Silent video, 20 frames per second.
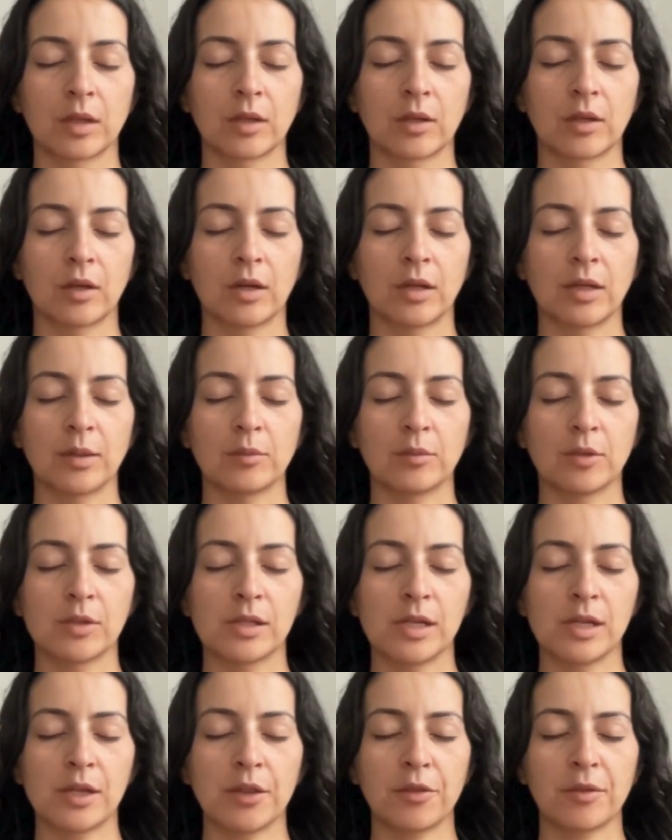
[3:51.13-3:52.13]
Good, and we'll
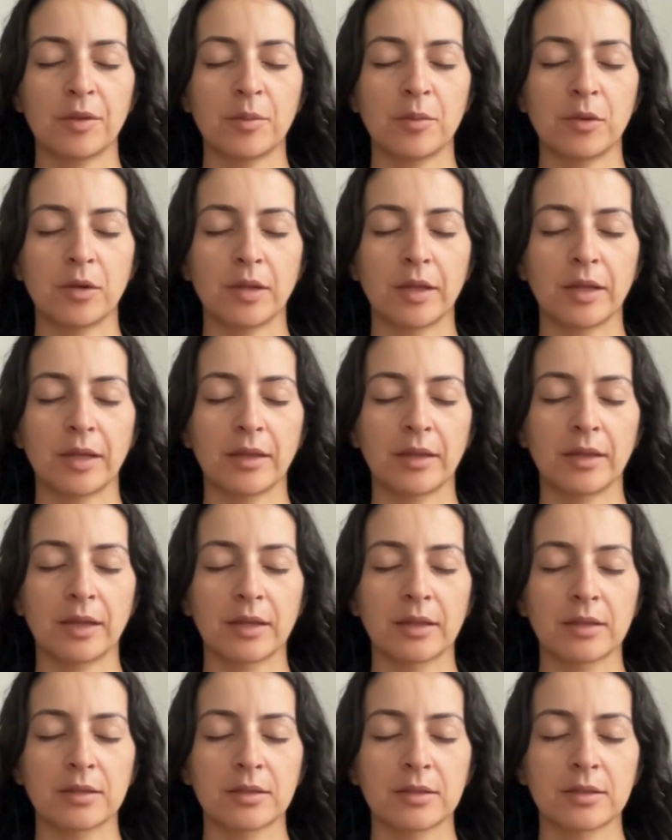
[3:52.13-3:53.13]
take 3 more like
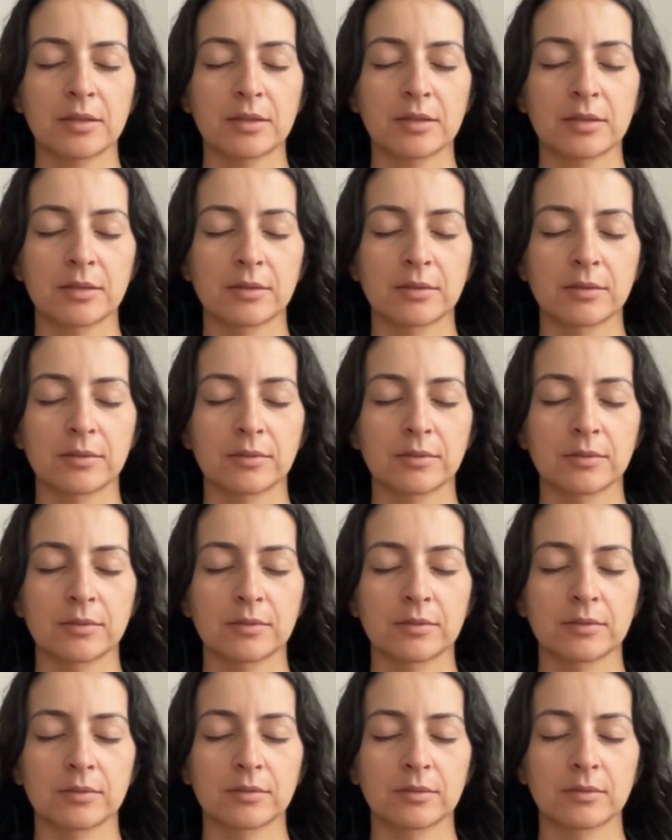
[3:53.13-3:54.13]
this.
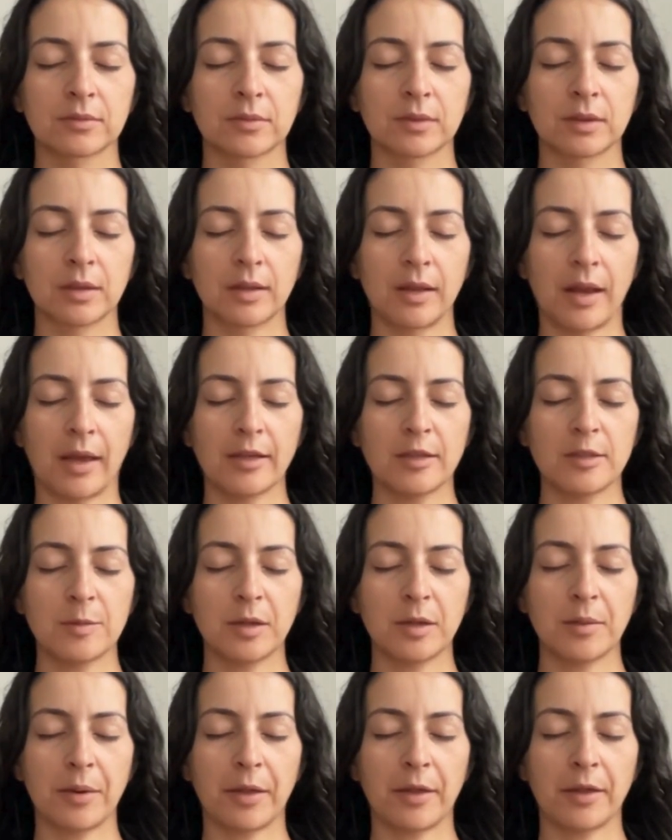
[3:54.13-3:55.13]
Nice
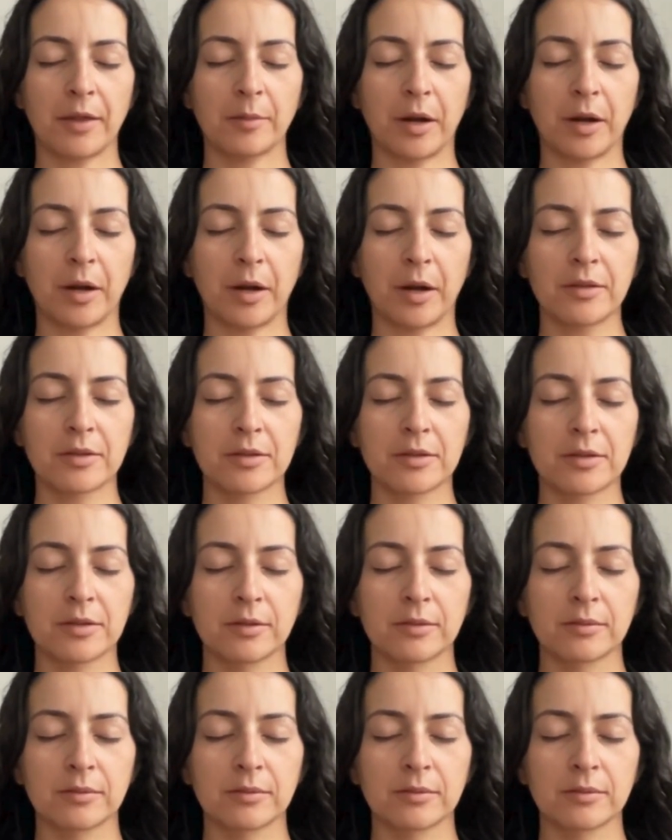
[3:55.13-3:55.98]
big belly breaths.